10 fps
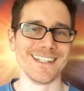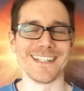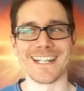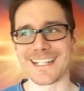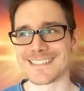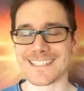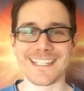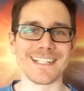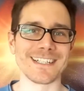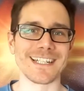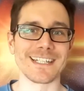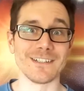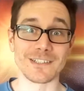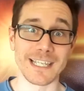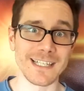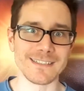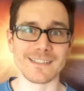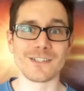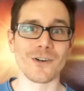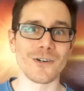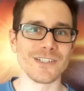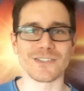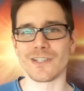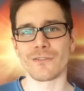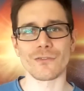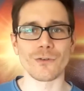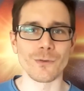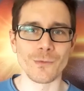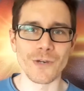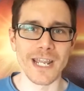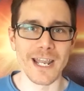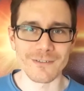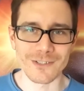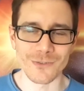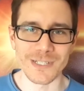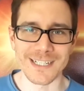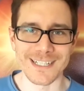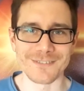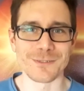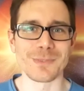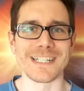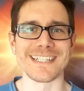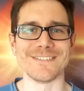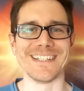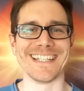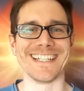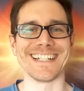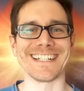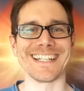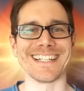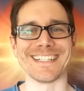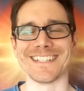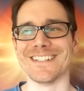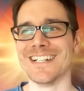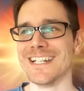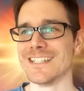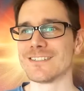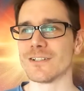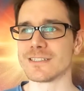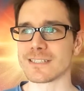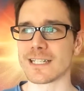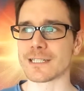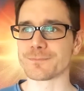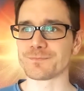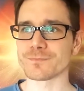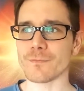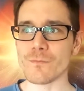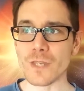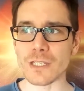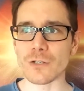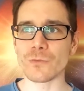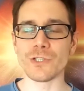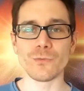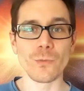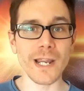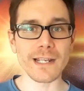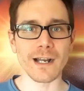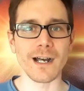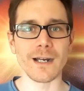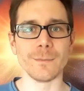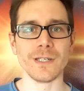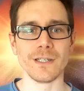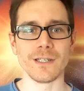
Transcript: the next thing, like, kids and toys, and then throwing them away after a week and never playing with it again, So it's like, when you wake up,